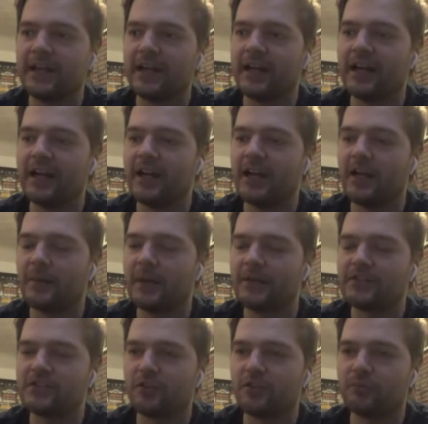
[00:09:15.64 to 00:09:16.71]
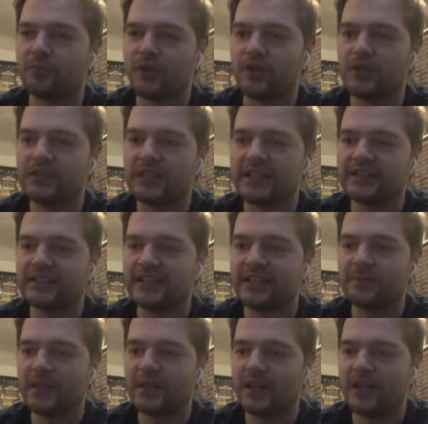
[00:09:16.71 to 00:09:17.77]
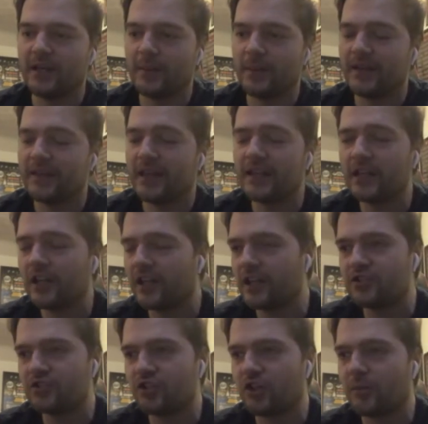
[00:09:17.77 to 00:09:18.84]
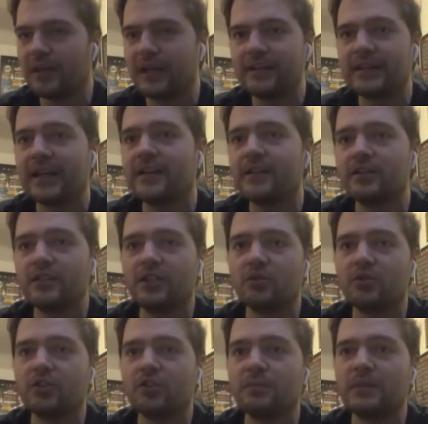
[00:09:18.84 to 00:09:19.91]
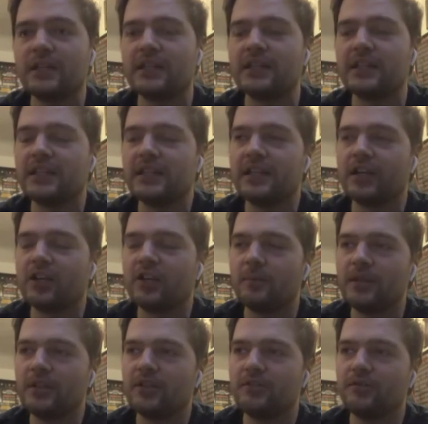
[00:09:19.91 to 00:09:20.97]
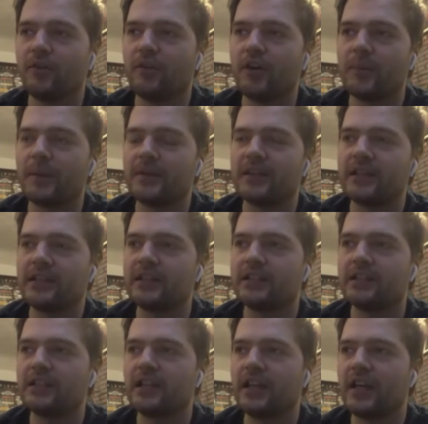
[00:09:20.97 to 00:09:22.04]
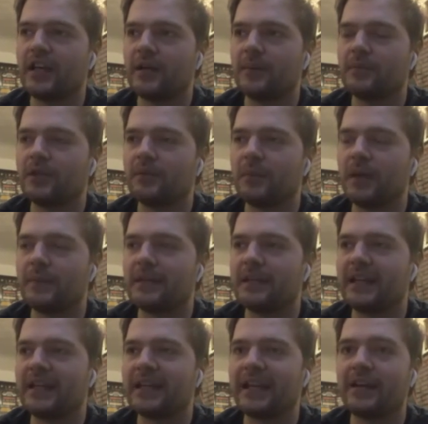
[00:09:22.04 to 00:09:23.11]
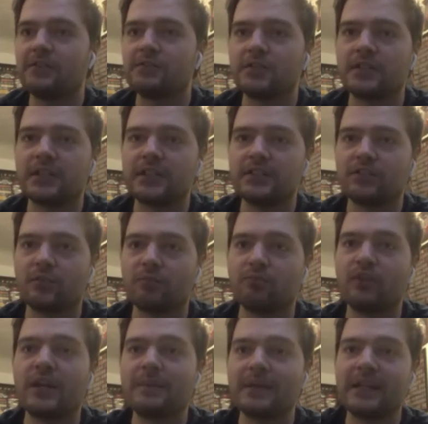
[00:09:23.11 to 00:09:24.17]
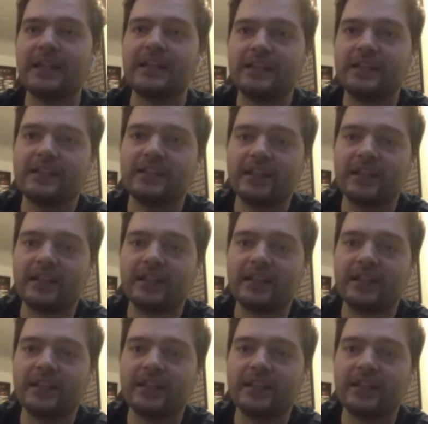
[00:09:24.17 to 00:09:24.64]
have to sort of process it. And then, look, a job like that, you know, could be good for him. I think, you know, maybe getting out of the sort of Premier League